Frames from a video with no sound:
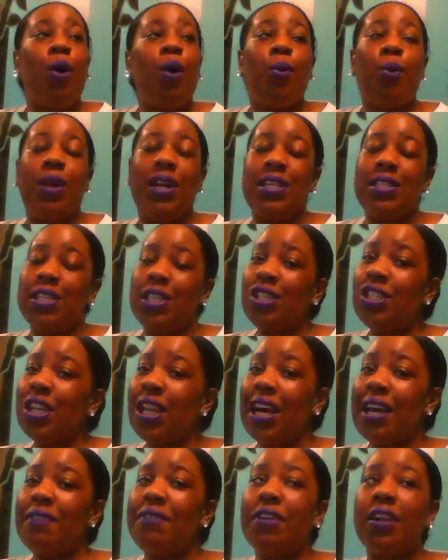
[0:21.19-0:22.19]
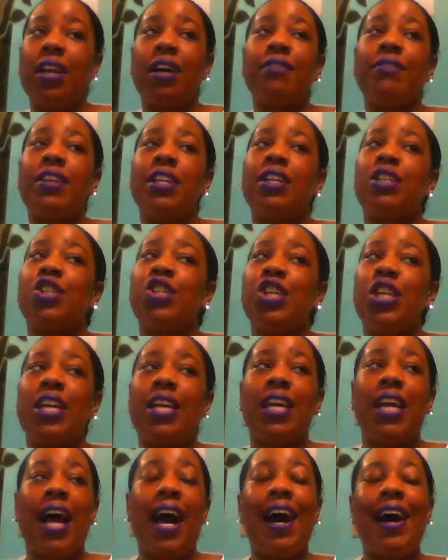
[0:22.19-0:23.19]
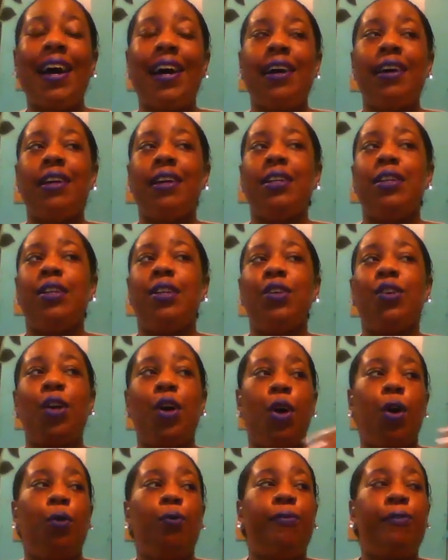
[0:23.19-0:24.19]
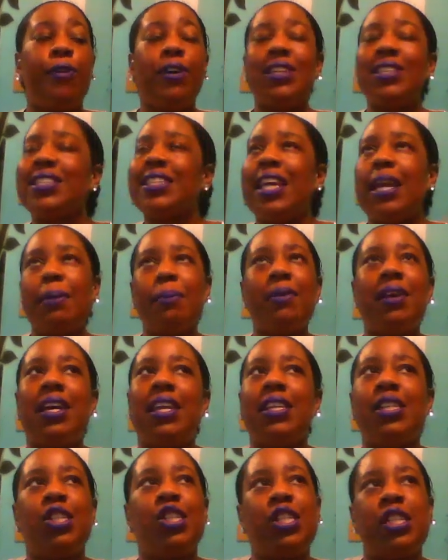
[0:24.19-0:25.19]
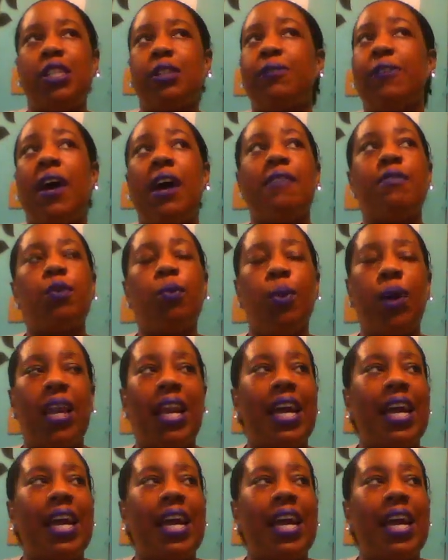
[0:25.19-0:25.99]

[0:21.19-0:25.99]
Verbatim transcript: when I did the life and love energy, I, you know, for same energy as for everyone.